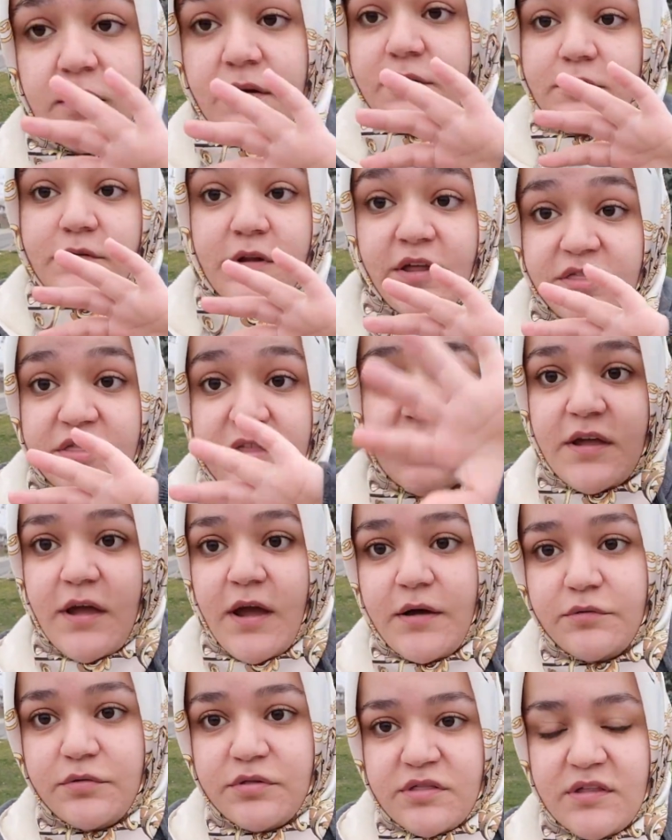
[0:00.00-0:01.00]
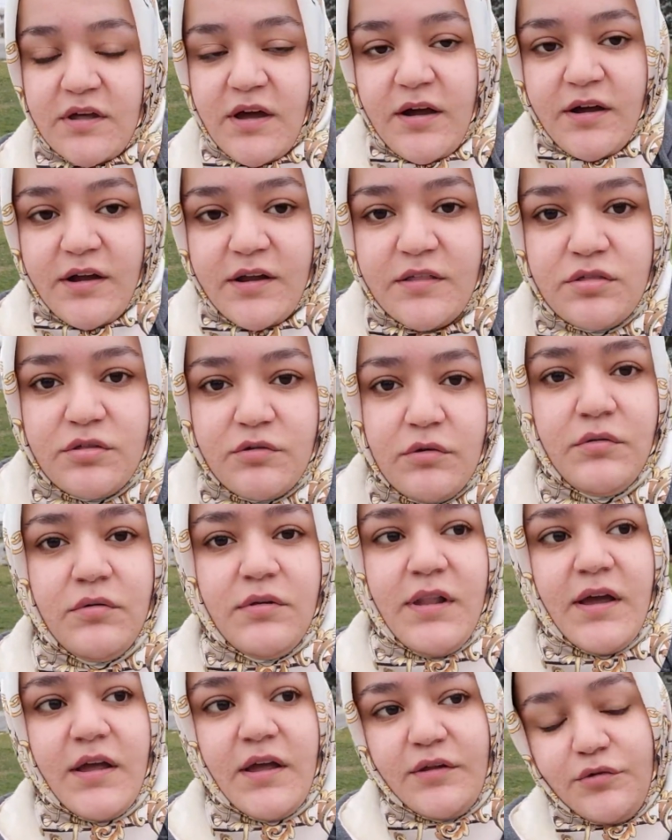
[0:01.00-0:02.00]
nothing outside. So
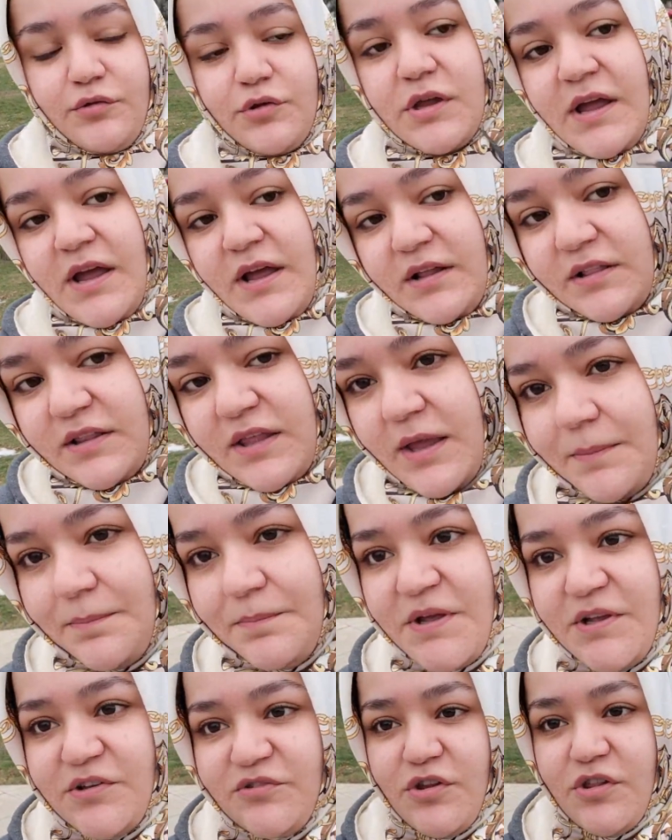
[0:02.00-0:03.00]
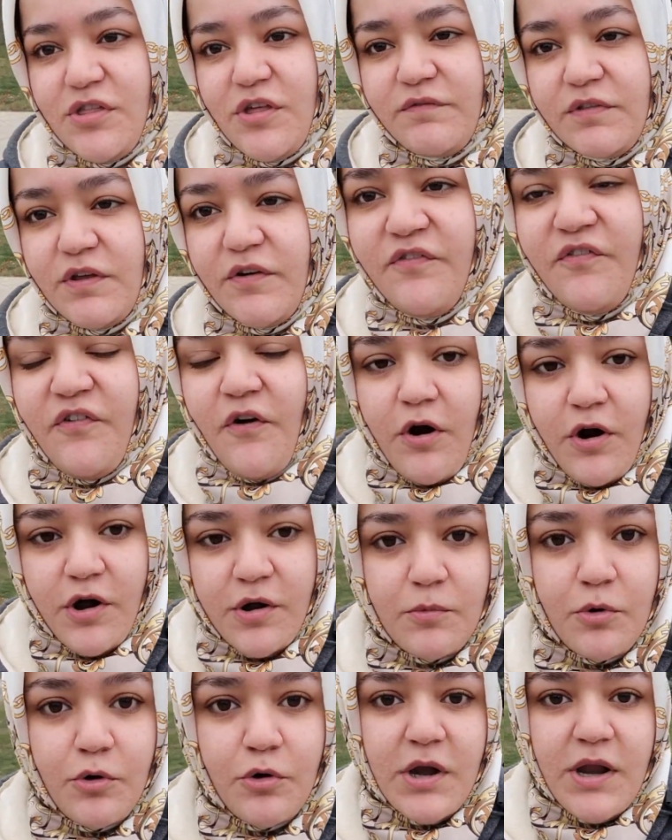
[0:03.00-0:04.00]
like, you can't take pictures of the
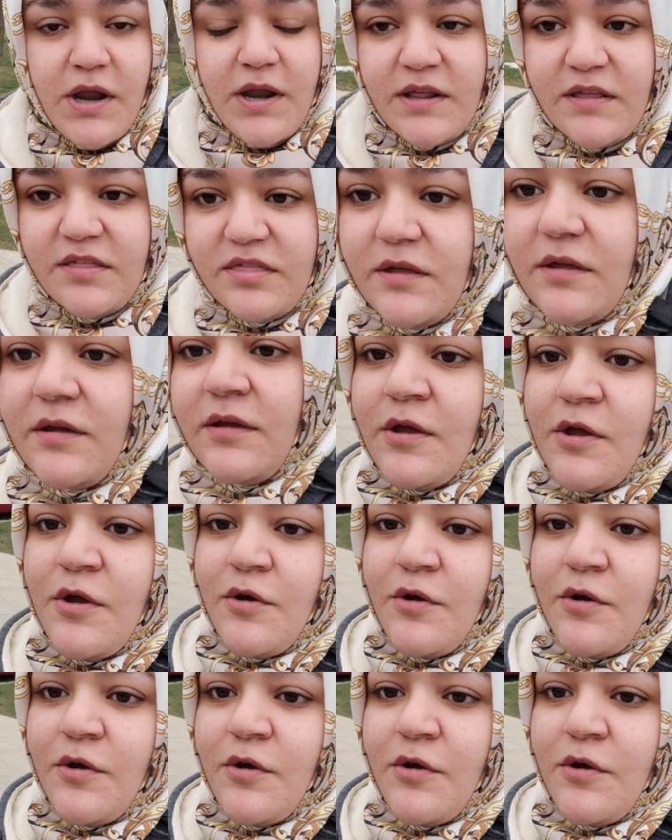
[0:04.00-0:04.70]
farm or anything.